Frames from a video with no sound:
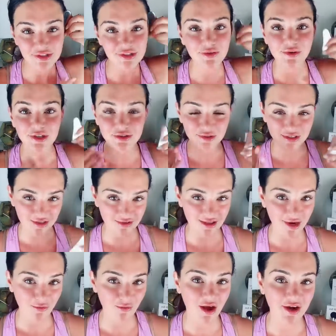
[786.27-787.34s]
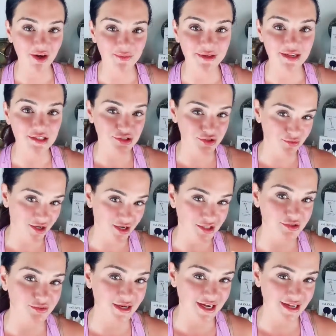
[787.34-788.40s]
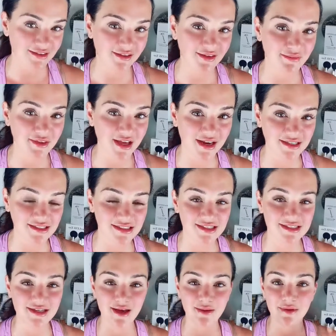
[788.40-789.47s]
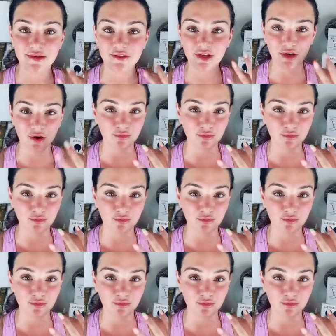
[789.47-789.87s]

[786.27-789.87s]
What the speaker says: So you wanna drink a lot of water because you are draining the lymphatic system and,